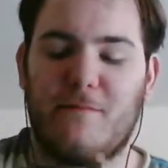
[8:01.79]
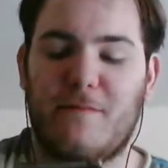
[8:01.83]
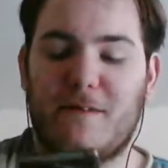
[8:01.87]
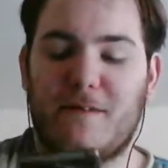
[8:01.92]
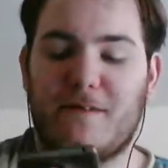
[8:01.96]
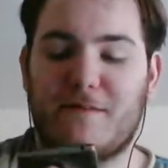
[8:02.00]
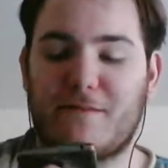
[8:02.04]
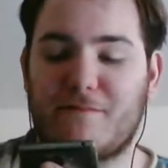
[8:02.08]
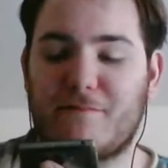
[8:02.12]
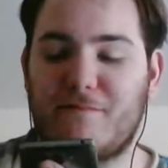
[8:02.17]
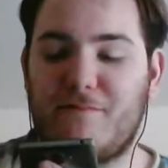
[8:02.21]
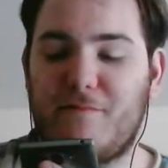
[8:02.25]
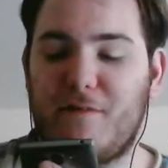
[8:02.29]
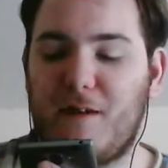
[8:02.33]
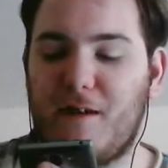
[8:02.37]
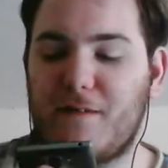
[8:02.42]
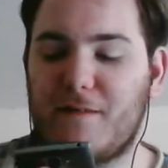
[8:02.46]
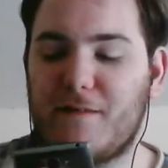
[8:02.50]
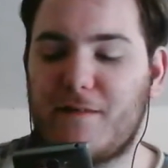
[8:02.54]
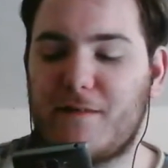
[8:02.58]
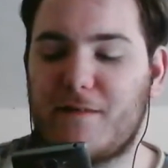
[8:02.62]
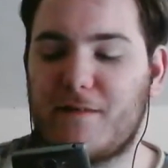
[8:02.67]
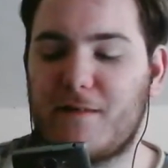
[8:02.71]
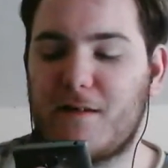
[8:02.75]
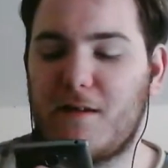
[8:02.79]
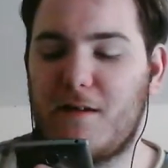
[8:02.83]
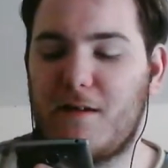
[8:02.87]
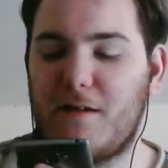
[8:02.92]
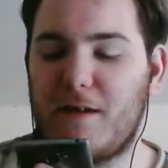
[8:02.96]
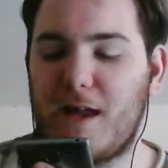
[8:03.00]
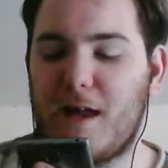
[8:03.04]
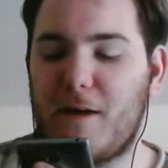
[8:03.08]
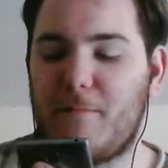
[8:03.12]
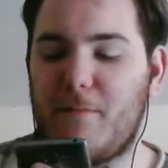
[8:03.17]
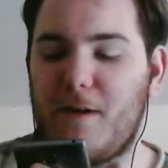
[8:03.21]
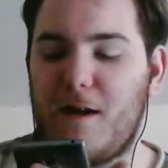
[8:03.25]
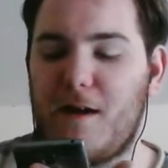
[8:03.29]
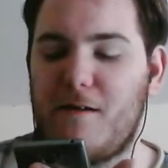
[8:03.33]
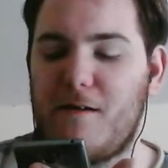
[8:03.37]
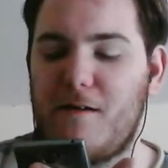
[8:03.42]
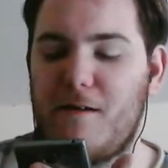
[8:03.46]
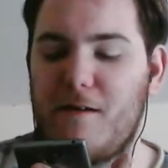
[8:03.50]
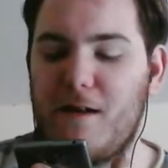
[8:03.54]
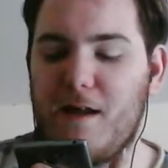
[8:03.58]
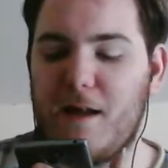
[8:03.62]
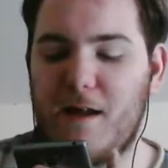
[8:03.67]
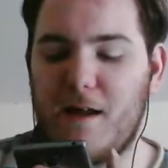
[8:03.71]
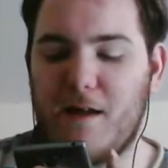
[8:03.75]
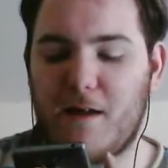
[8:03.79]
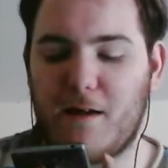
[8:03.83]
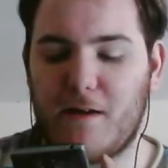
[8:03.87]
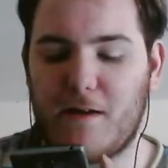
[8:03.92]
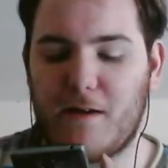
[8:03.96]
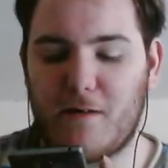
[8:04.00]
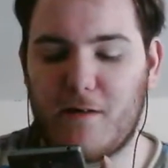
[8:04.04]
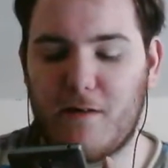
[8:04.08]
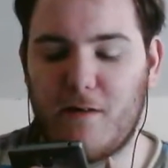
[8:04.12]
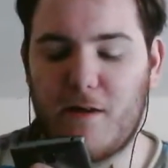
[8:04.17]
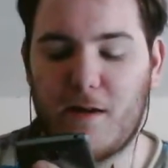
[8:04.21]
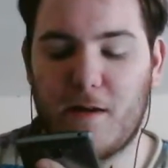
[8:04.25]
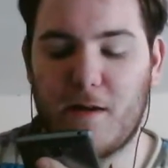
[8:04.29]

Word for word: That's just fun. So yeah, better day. Good